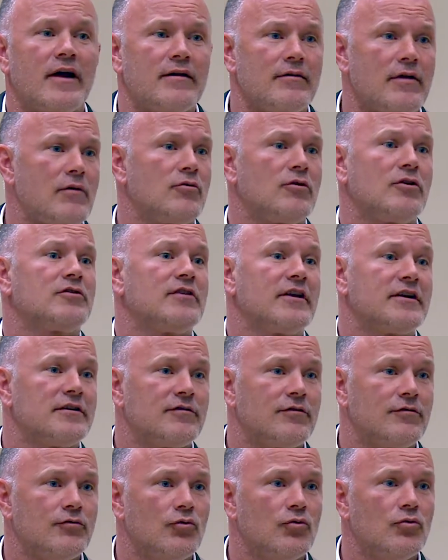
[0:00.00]
now I would look like a
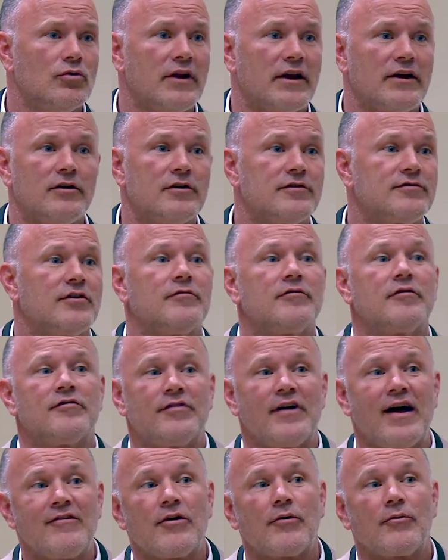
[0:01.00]
fool. I could have sold at
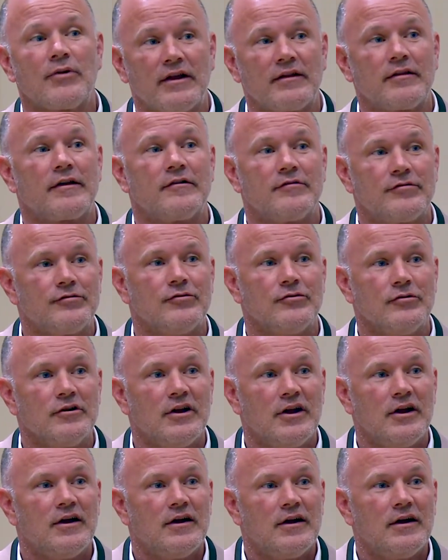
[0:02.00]
5 and I would look like a fool.